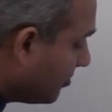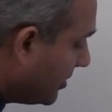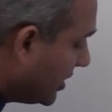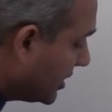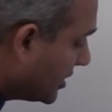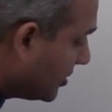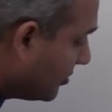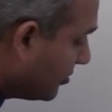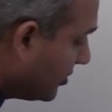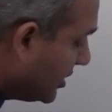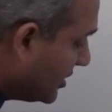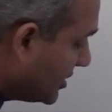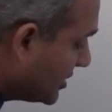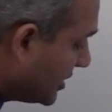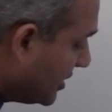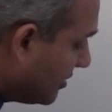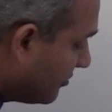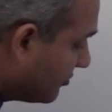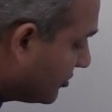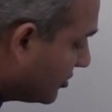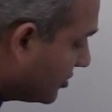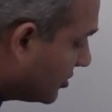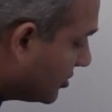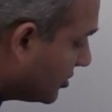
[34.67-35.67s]
Meta means
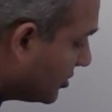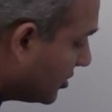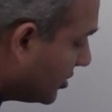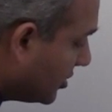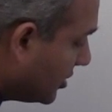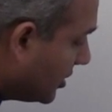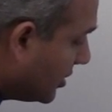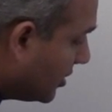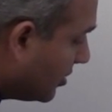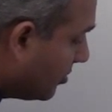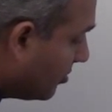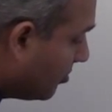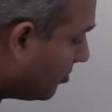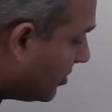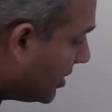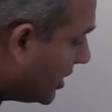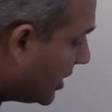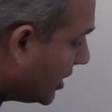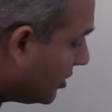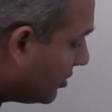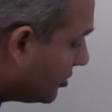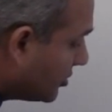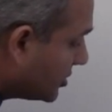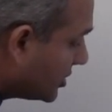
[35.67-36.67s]
after
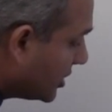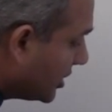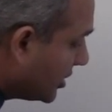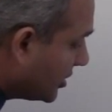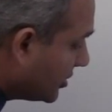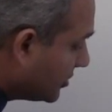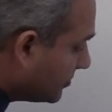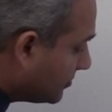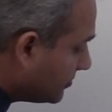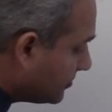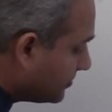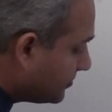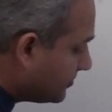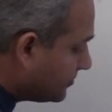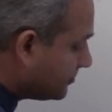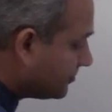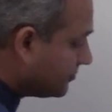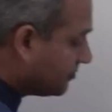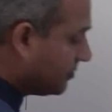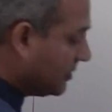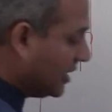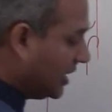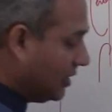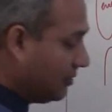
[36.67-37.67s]
myelocyte.
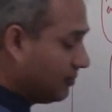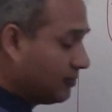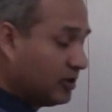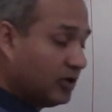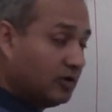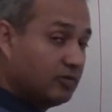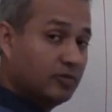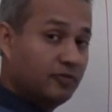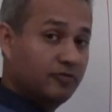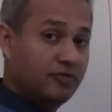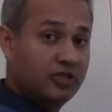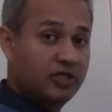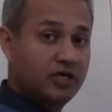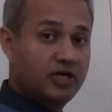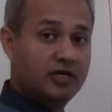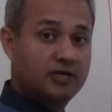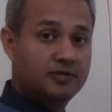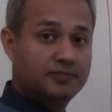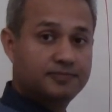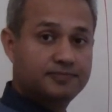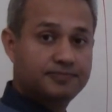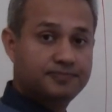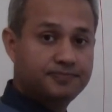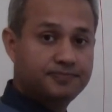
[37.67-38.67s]
Any problem with that?